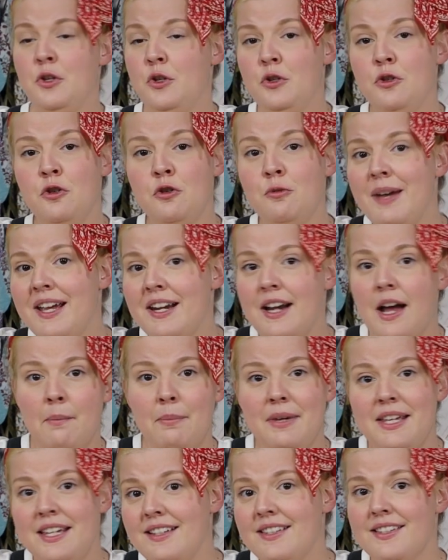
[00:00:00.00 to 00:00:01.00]
You may
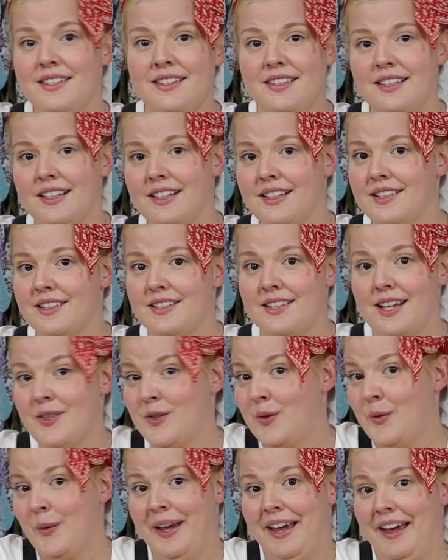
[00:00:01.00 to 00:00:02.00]
not be into this,
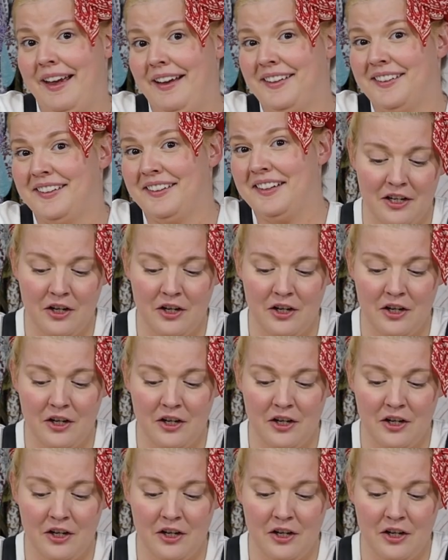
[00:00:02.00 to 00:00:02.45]
that's okay.